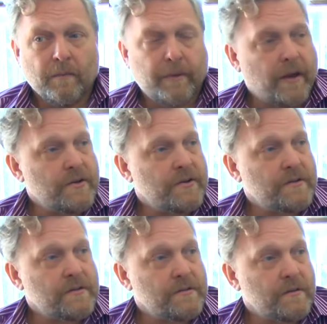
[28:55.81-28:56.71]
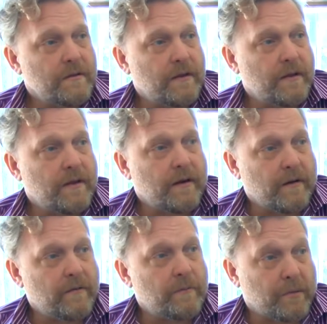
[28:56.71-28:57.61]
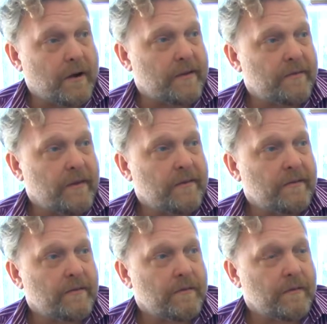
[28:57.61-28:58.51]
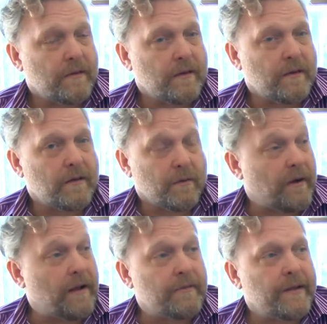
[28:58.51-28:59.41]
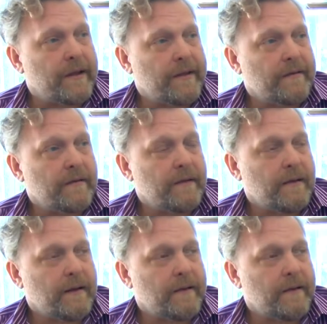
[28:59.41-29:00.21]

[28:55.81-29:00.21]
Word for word: patience in their own process uh, around that. And I